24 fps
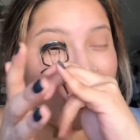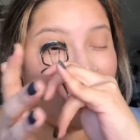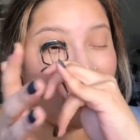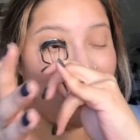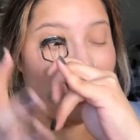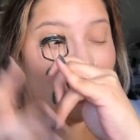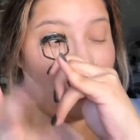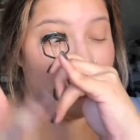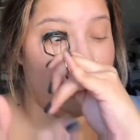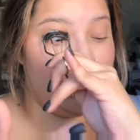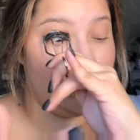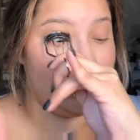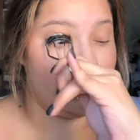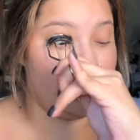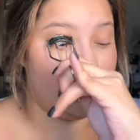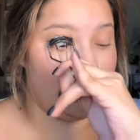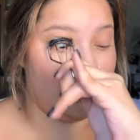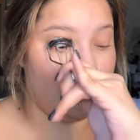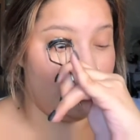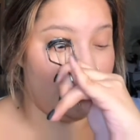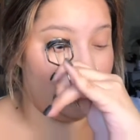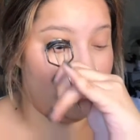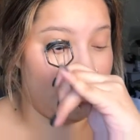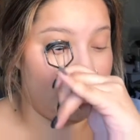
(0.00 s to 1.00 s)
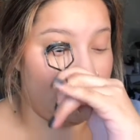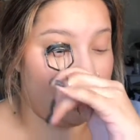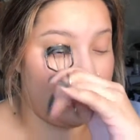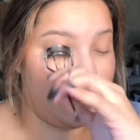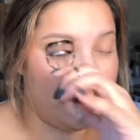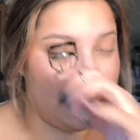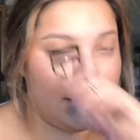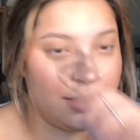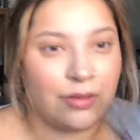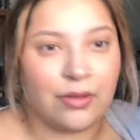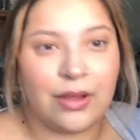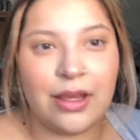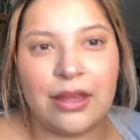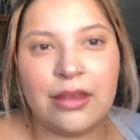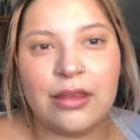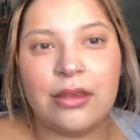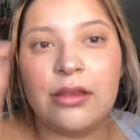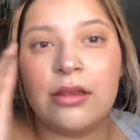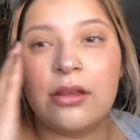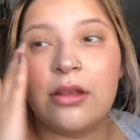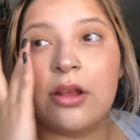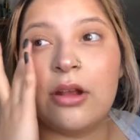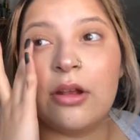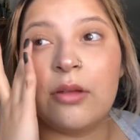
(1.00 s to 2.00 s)
It was so big. You get
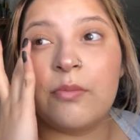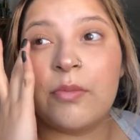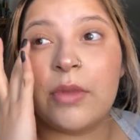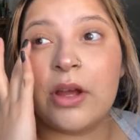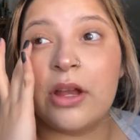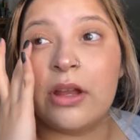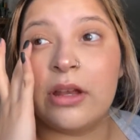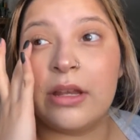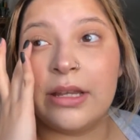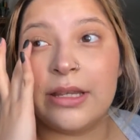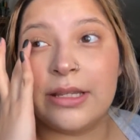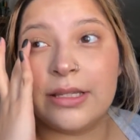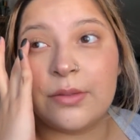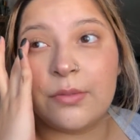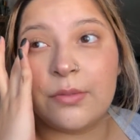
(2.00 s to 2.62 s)
your money's